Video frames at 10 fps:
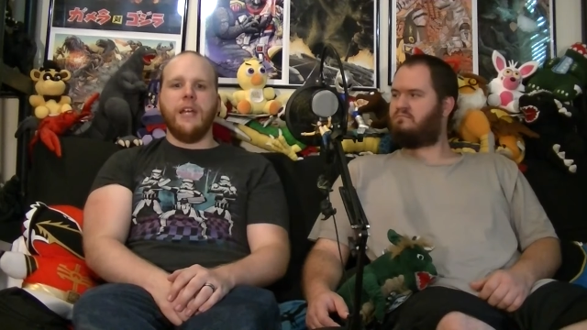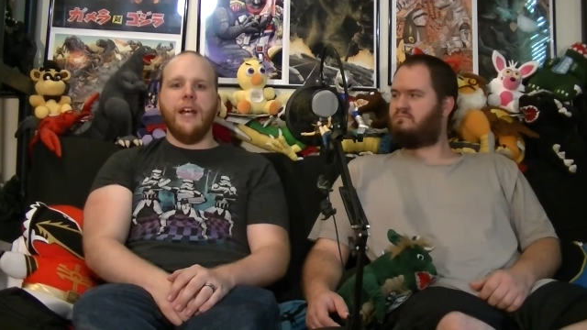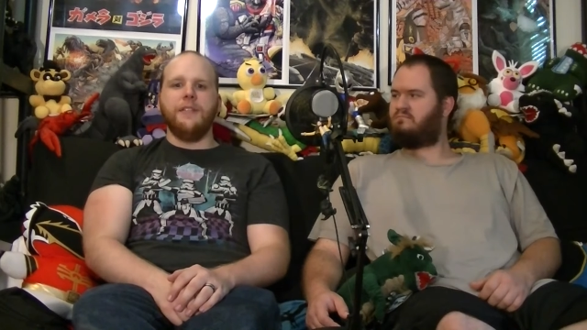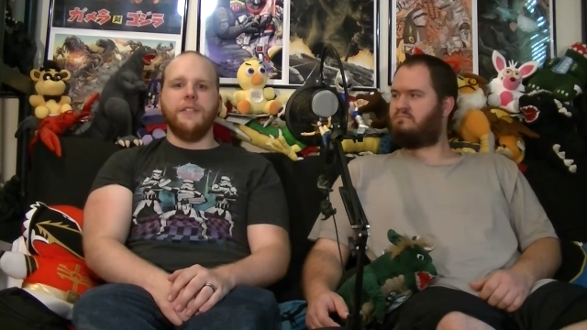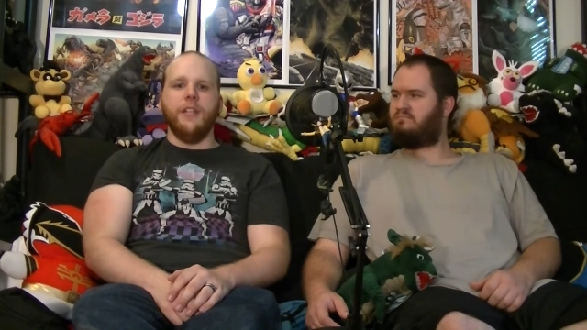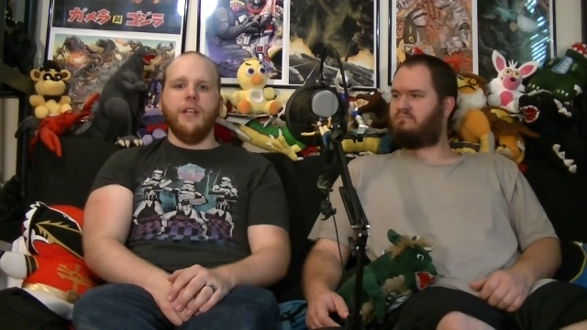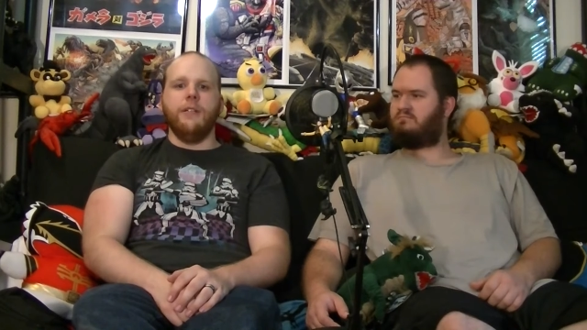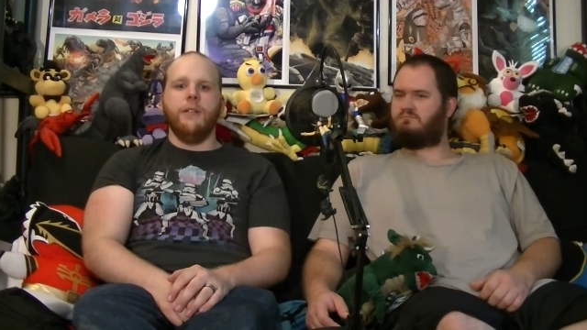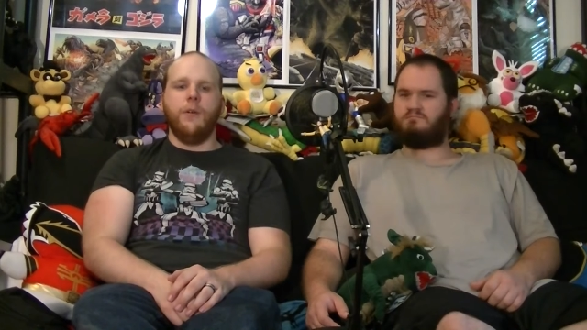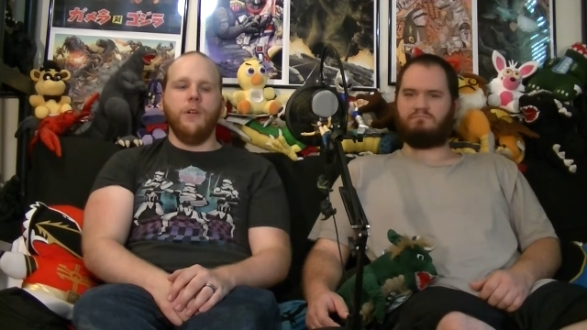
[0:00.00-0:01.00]
Speaker 1: Godzilla,
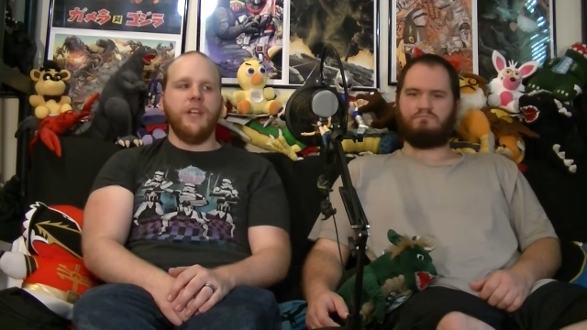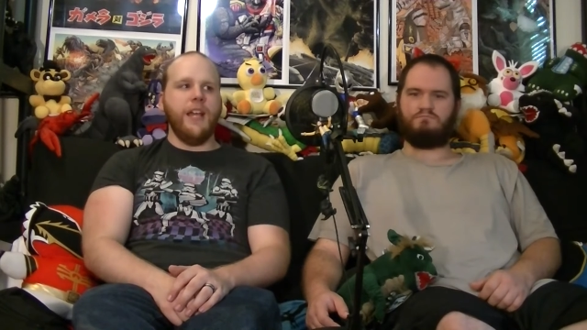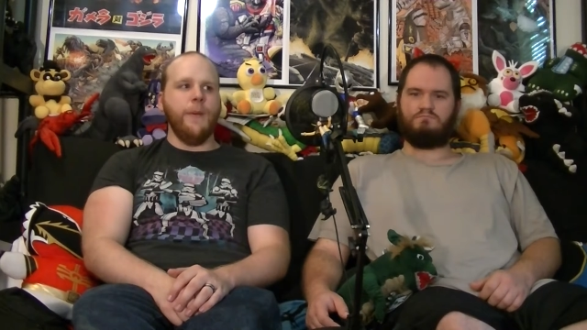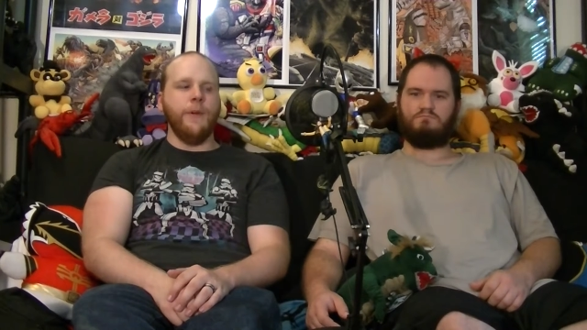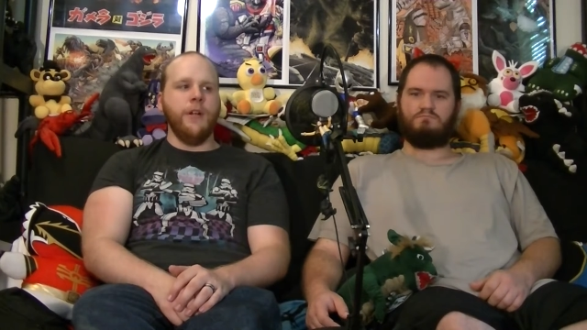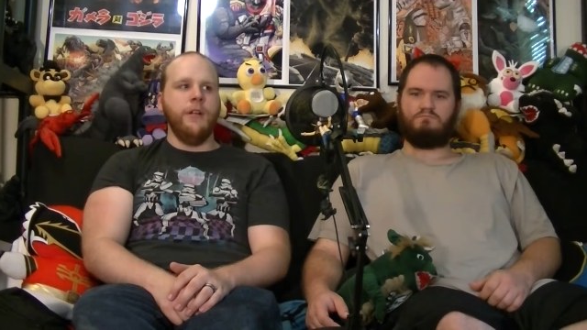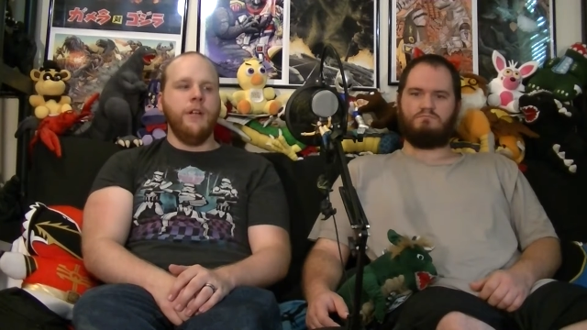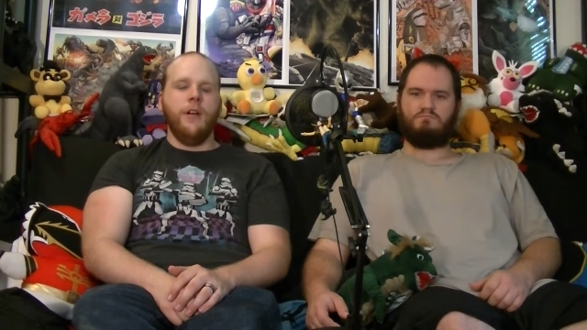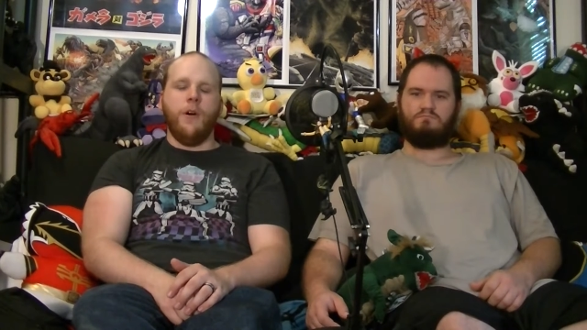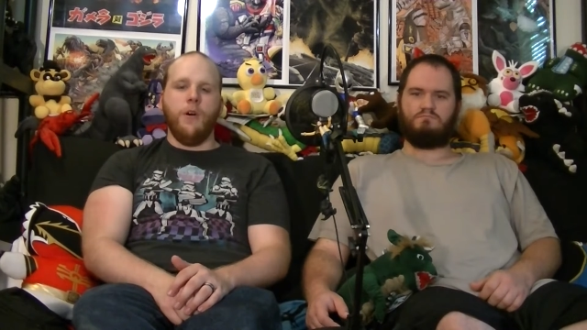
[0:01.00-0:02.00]
or Gamera,
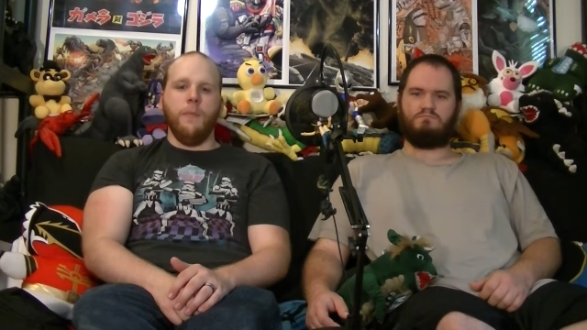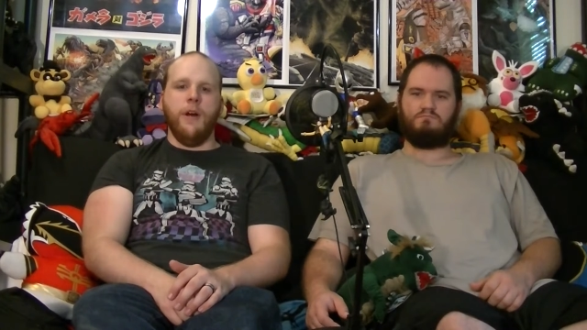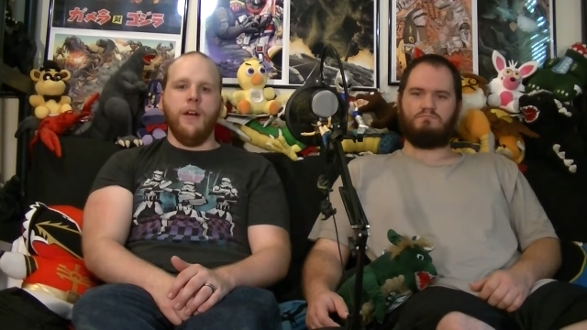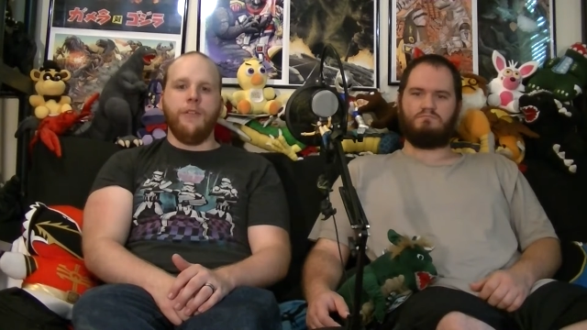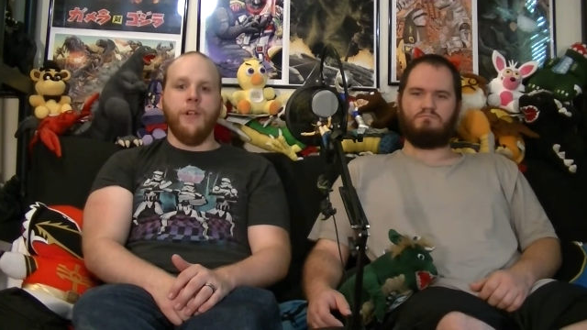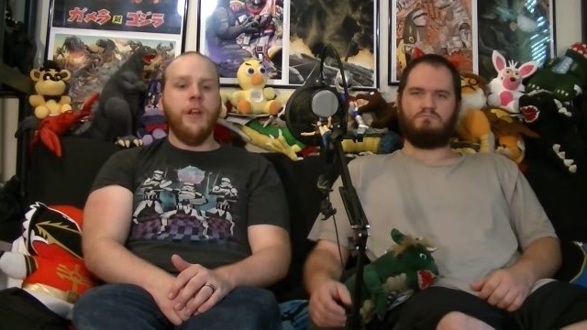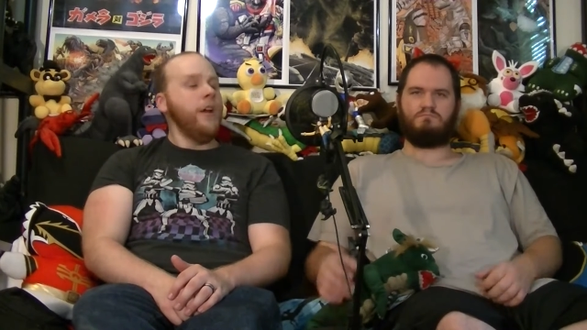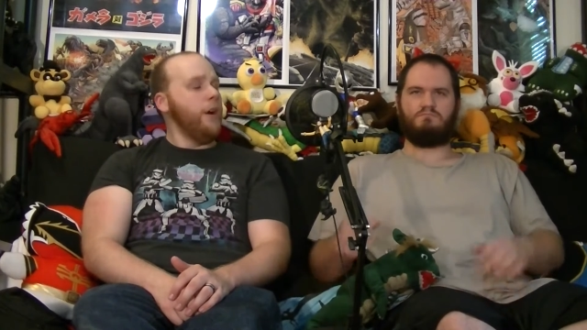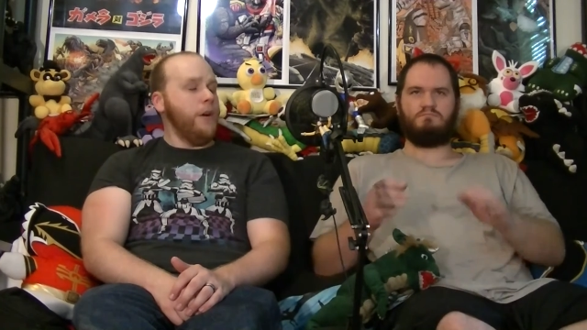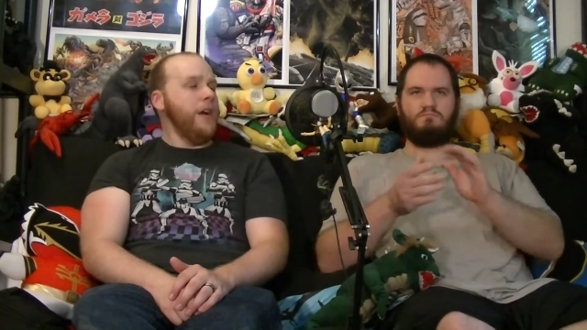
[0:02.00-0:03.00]
or Mothra,
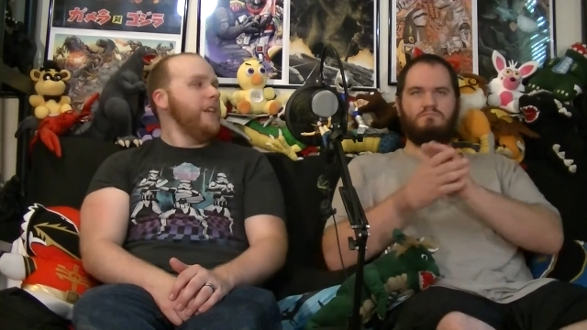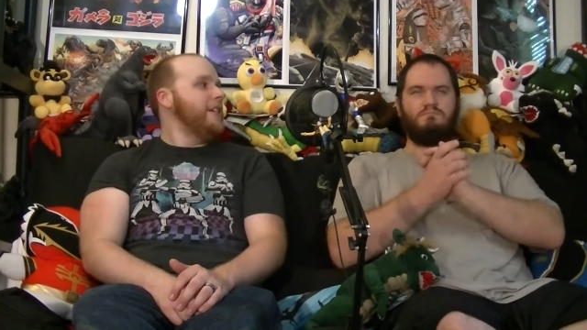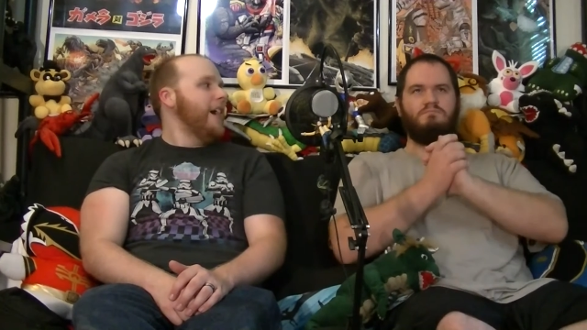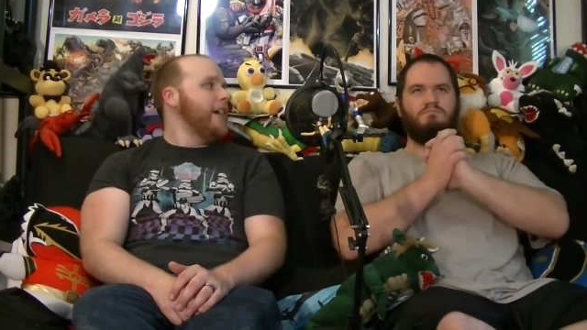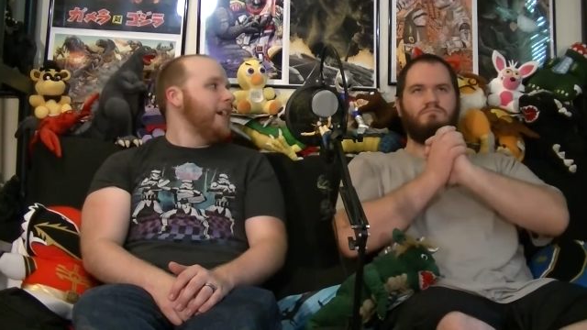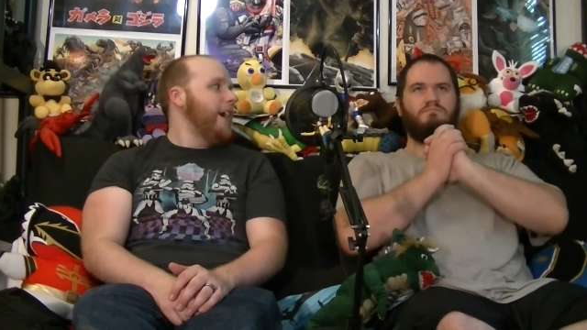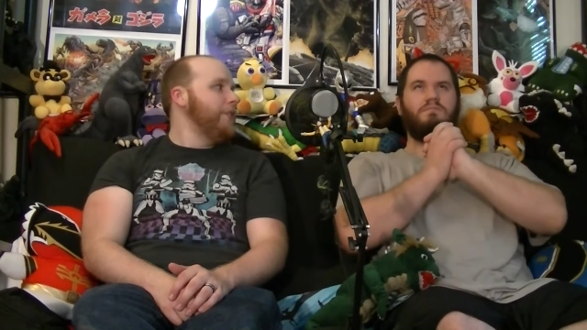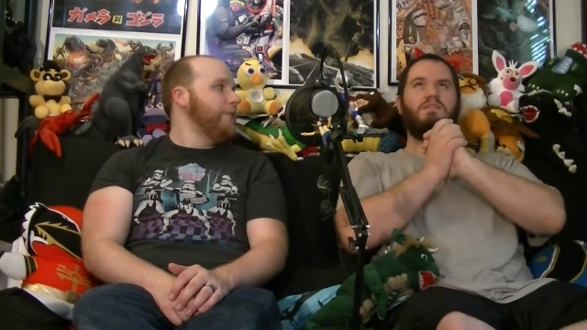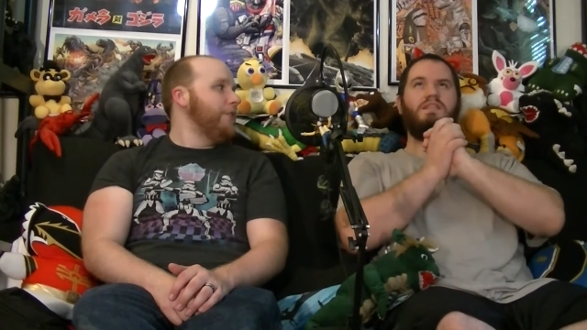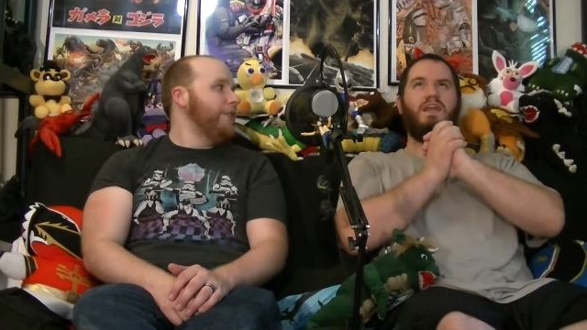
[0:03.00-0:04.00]
or any
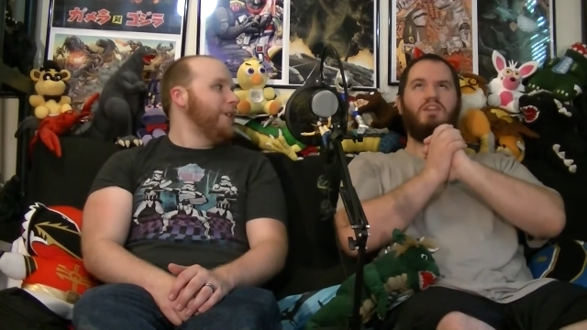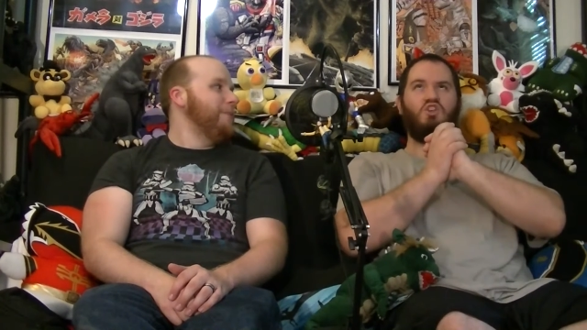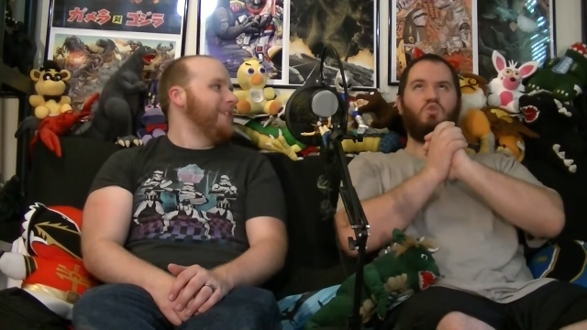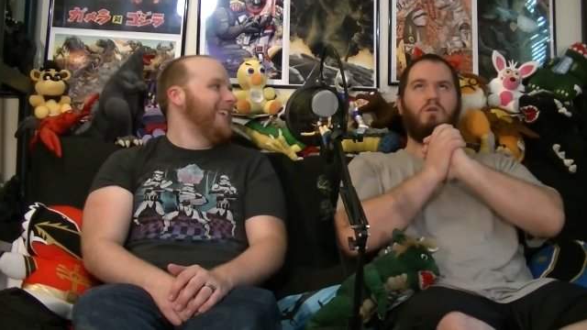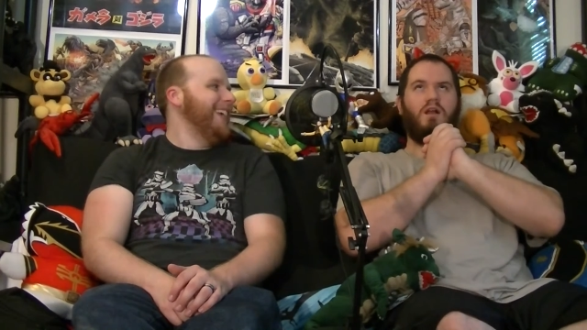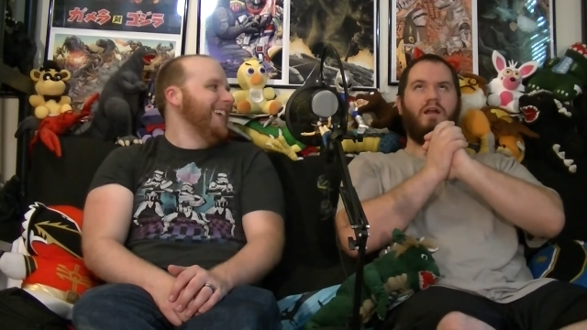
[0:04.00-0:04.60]
Daikaiju films.